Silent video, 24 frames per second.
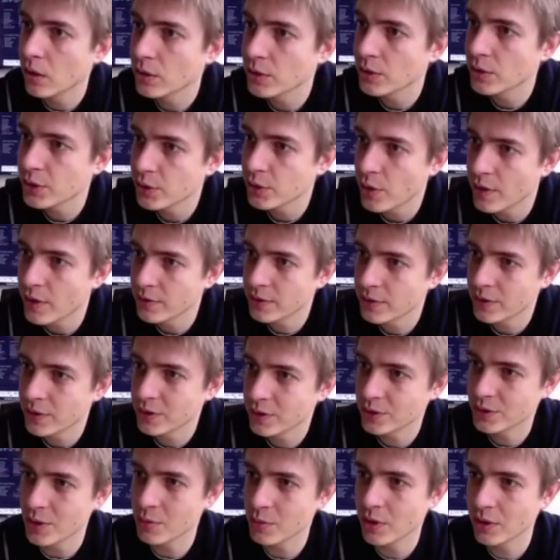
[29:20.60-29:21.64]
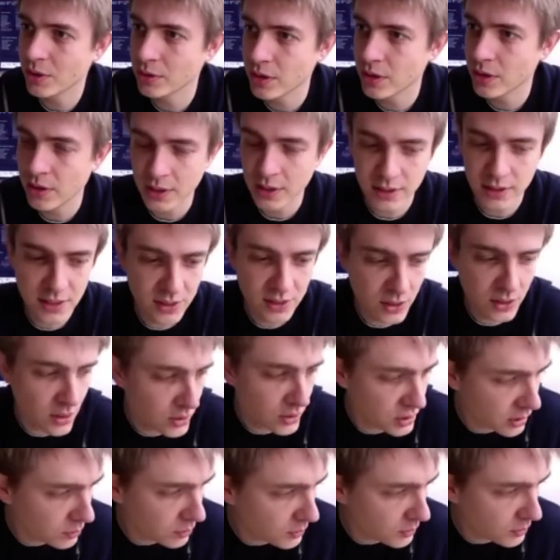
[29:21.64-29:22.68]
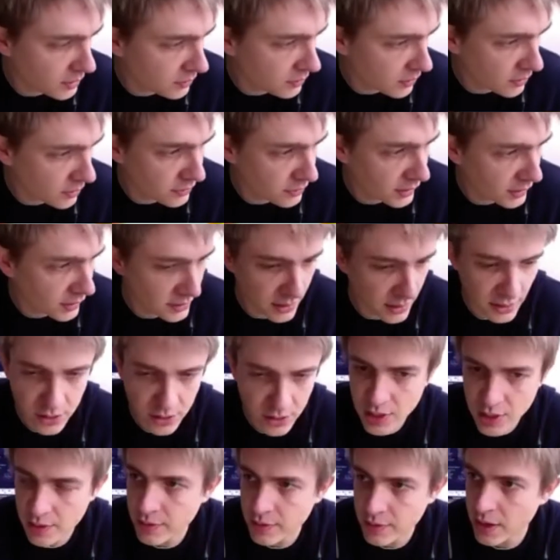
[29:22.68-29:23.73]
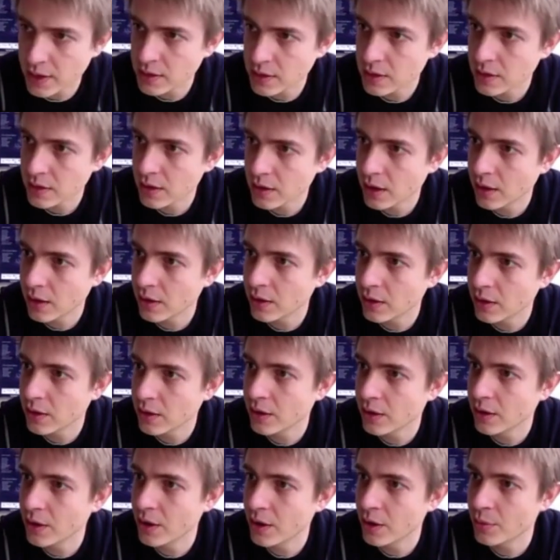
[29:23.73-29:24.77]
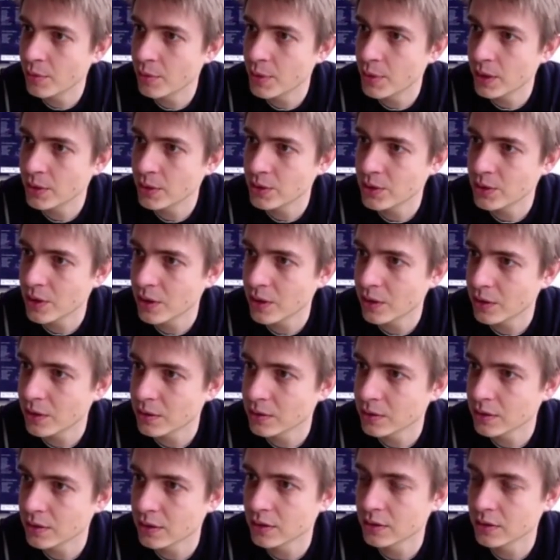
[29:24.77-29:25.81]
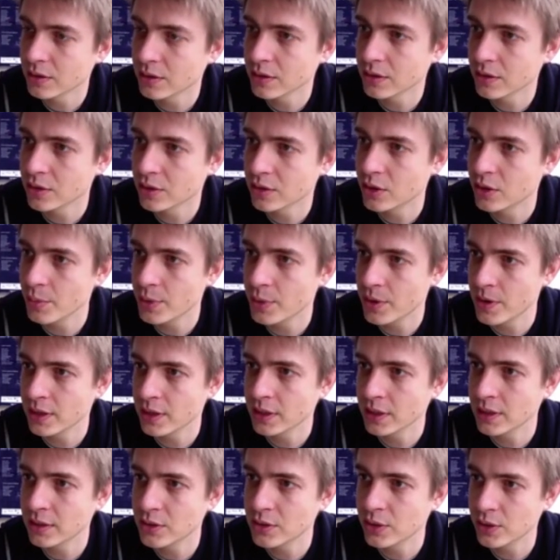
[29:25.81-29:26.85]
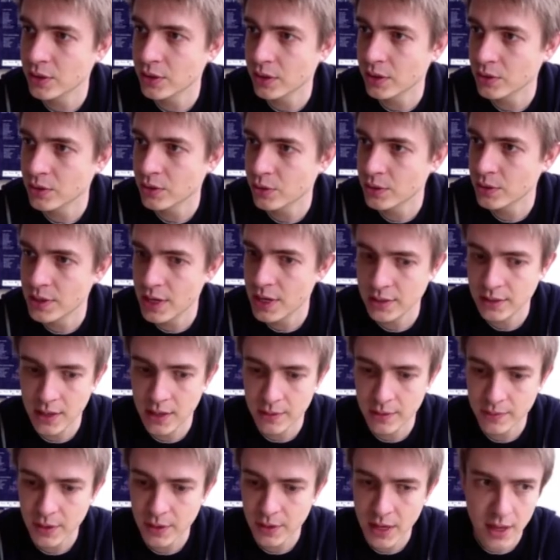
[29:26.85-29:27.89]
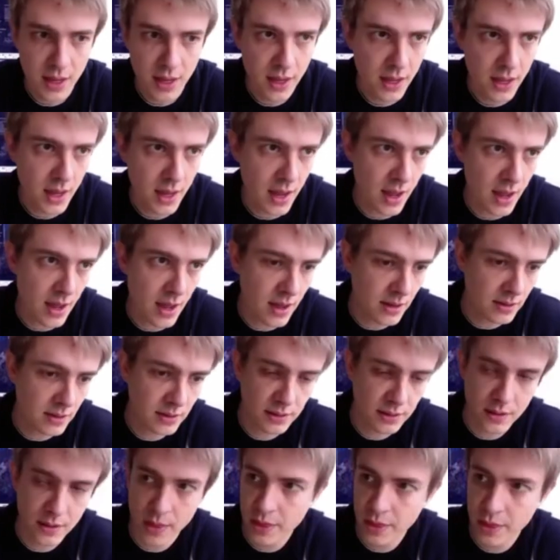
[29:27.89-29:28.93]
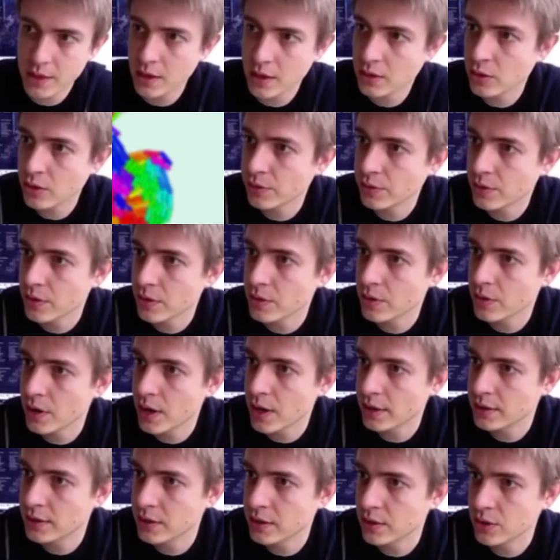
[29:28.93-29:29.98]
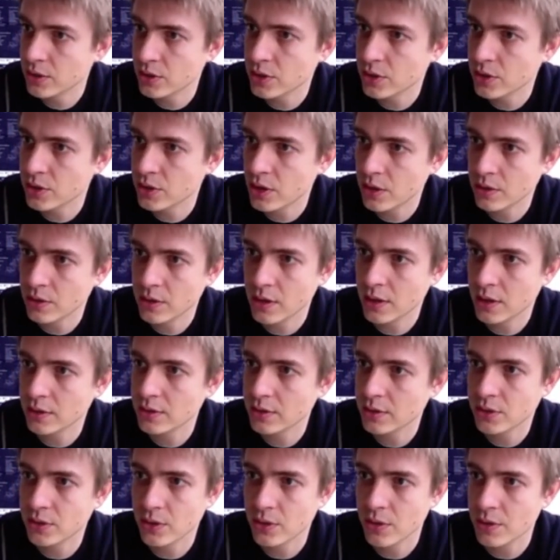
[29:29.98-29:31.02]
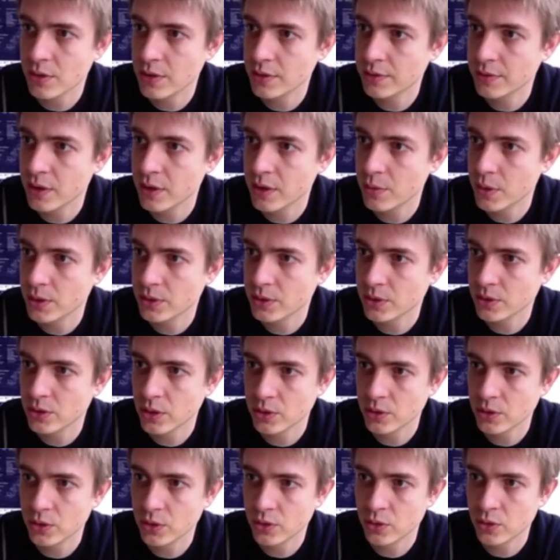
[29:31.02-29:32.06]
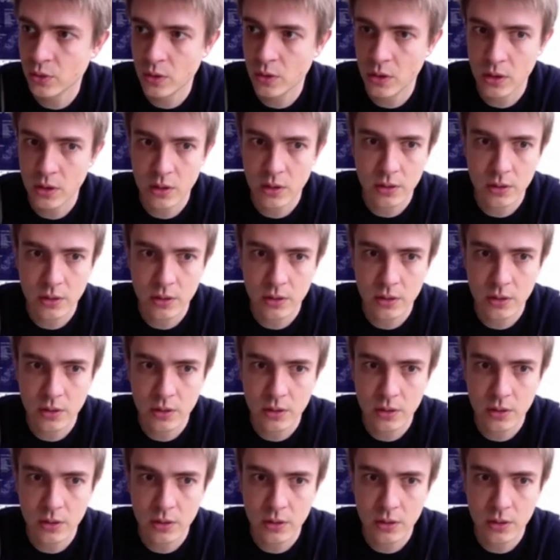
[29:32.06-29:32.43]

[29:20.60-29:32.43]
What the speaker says: also have some ongoing discussion with Frédéric Chavannes about comparing it to data. And thank you for your attention. And sorry if I was just too